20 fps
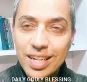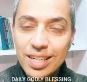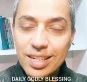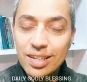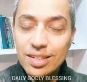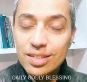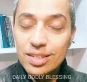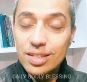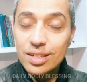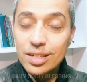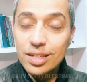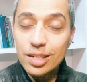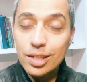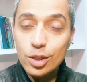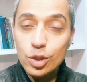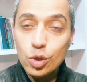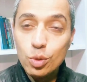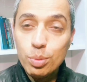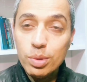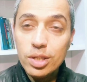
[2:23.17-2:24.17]
it doesn't
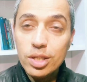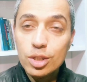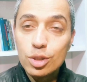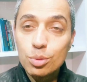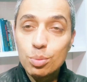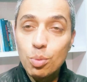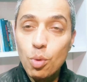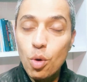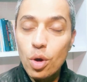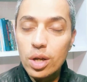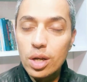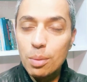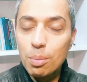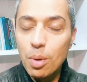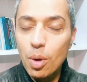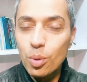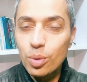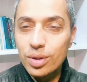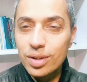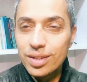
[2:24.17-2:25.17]
need to be spoken
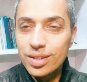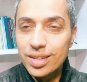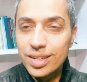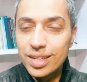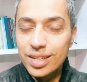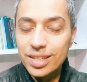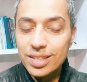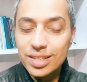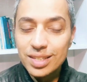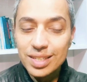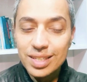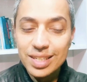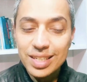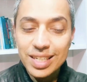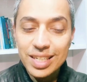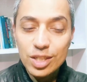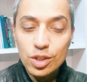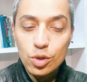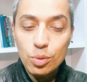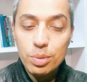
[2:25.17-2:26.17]
about it doesn't
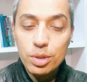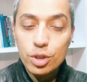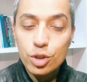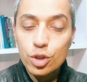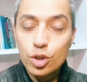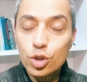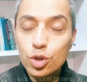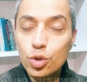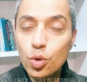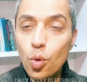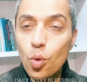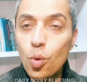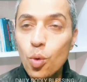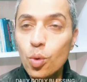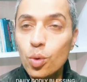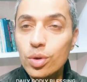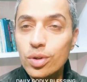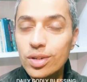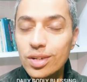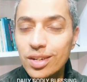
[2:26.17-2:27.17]
need to be
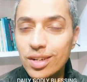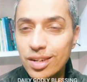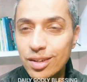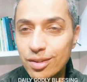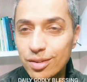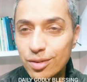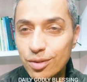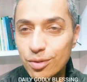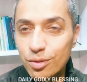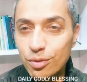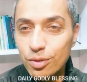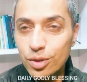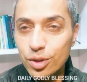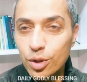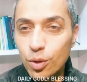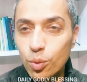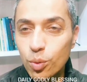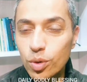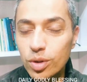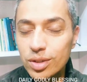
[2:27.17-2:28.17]
shown
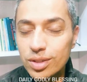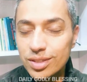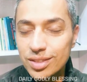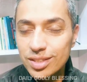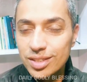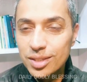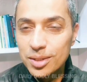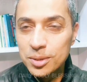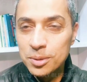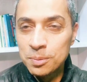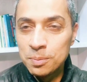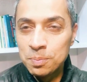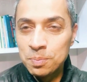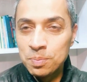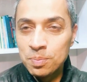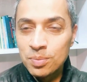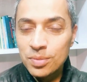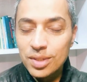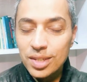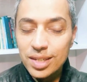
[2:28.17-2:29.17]
with your words
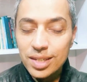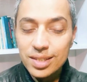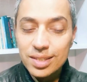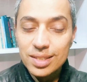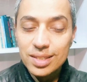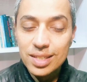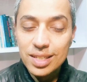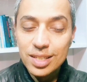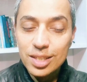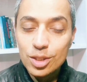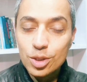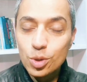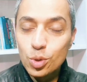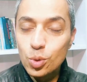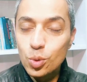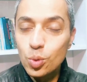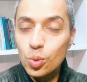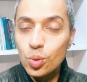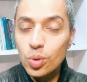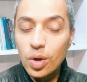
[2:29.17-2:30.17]
it is seen
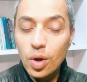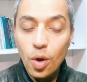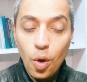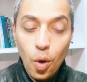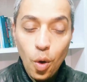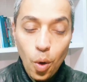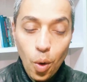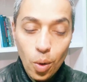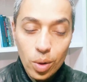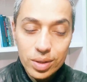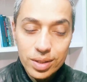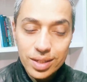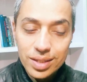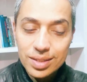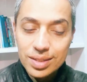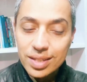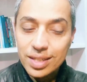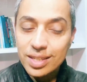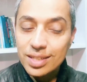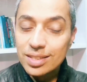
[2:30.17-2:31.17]
through all
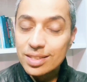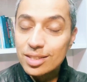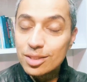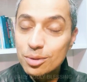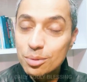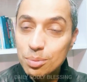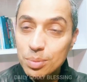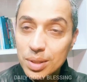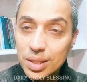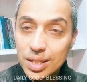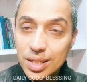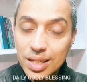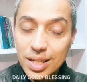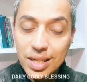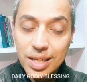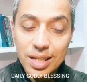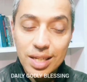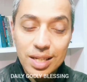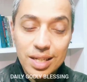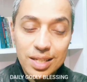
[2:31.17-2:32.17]
these things
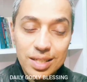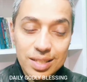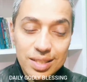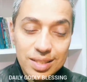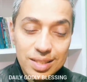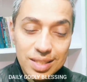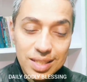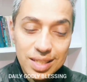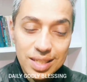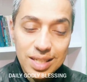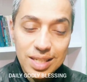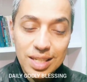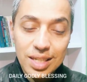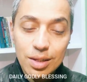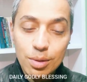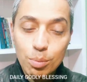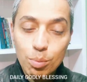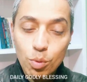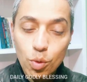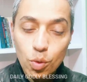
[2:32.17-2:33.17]
speaking
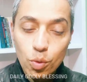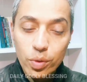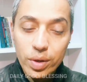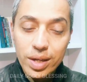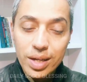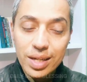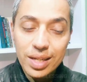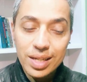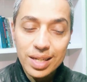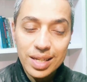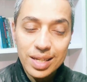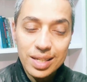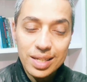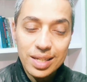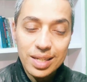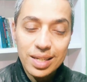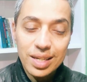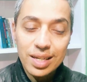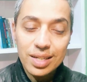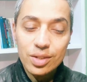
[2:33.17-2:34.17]
seeing moving
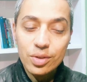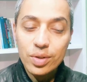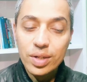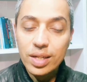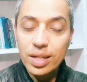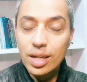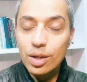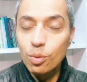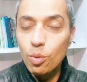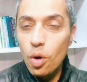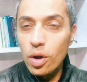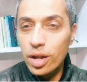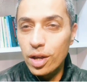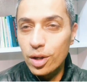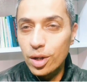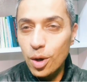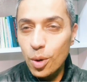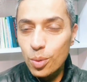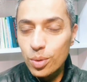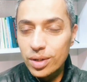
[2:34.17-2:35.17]
eating and drinking
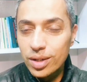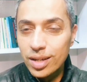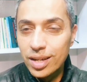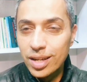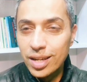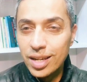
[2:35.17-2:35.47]
walking around